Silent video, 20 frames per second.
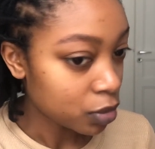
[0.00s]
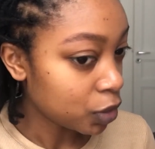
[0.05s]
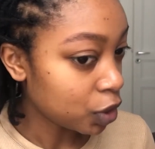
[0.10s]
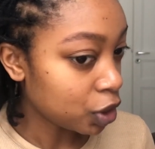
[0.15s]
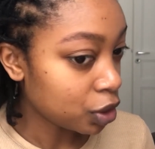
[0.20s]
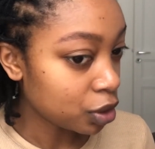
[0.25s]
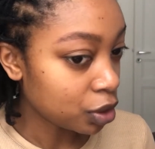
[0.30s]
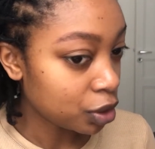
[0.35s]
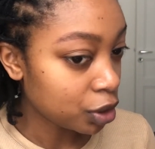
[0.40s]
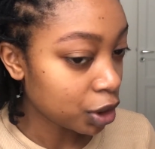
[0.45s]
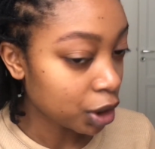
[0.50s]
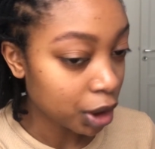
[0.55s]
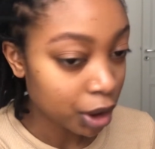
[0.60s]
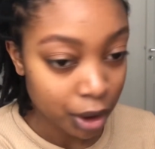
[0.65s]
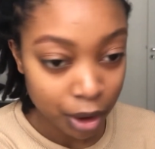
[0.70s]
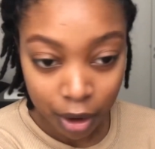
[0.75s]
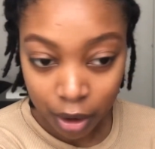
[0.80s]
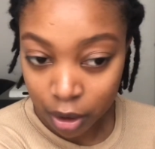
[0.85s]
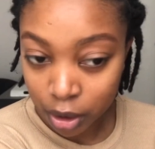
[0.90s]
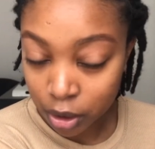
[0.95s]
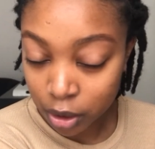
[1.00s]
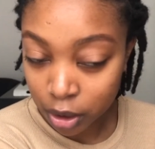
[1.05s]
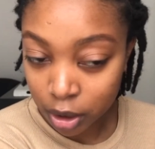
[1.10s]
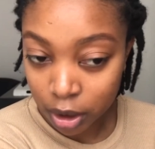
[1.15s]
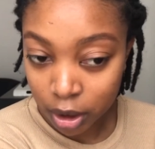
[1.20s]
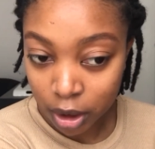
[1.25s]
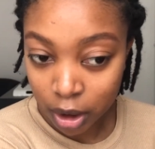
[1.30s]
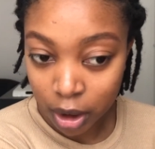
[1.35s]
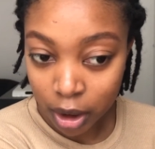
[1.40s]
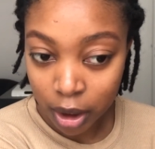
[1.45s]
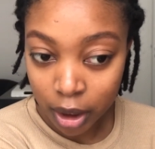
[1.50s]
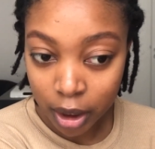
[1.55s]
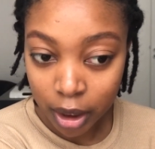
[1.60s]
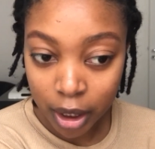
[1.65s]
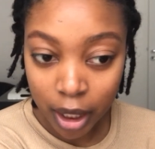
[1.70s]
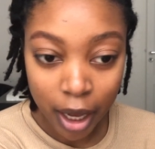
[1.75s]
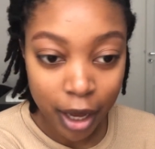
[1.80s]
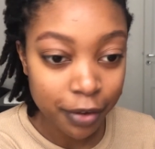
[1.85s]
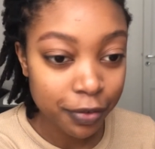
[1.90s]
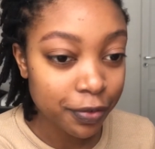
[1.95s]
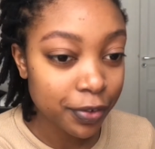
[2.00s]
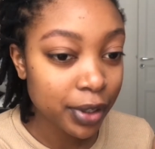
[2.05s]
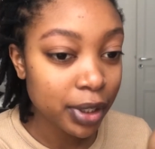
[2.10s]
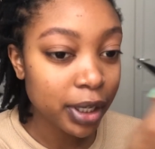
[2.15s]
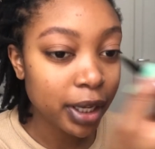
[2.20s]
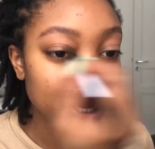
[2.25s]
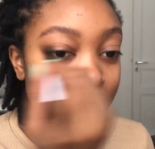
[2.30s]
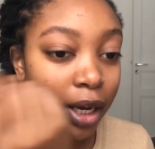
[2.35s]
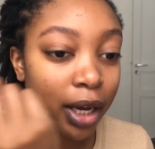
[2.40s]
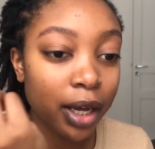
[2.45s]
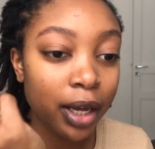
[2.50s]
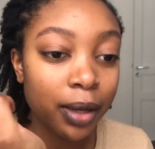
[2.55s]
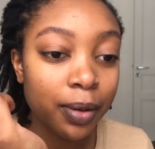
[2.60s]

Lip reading: Just checking to see. I feel like